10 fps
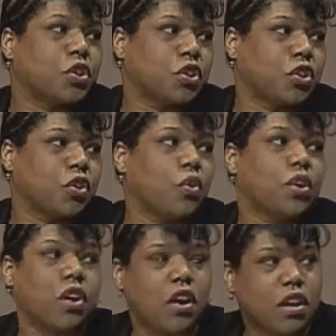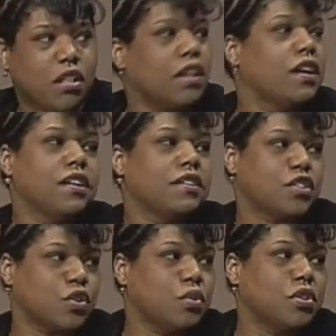worker or call the
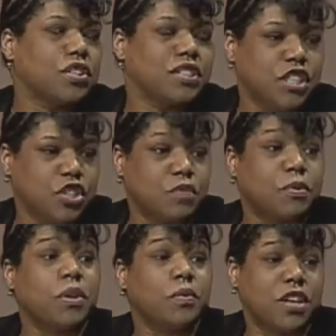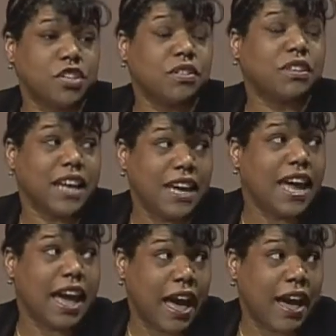school or the teachers, but we want you to
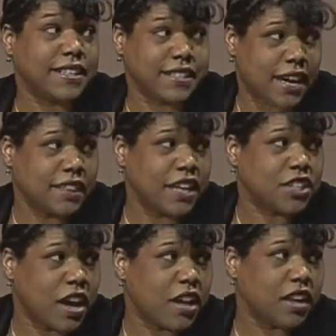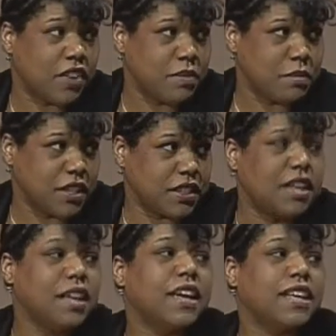lay eyes on that child every month
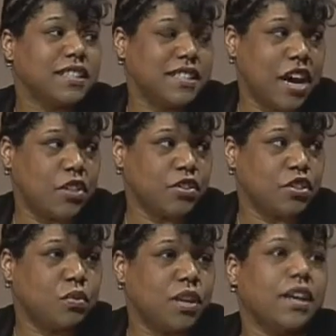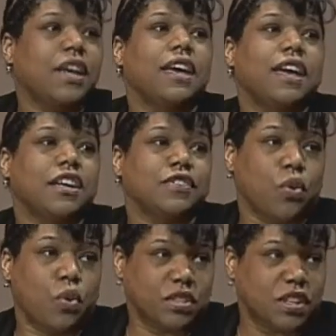and to see how they're doing. And if
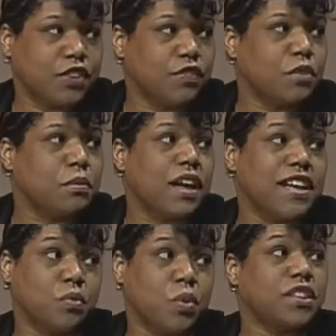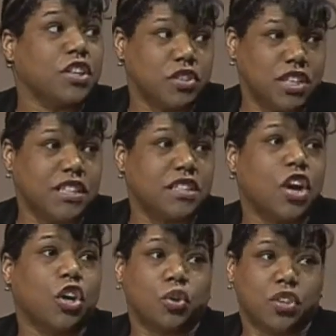they're old enough to verbalize what their needs
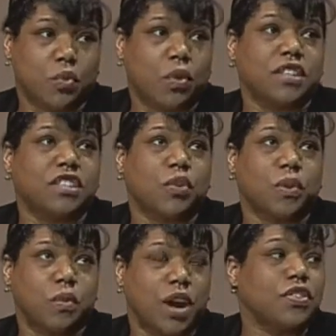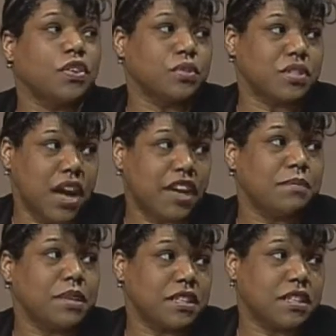are or their wants are, we want those
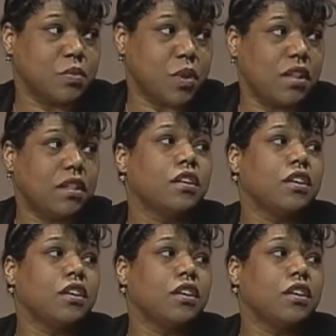documented as well.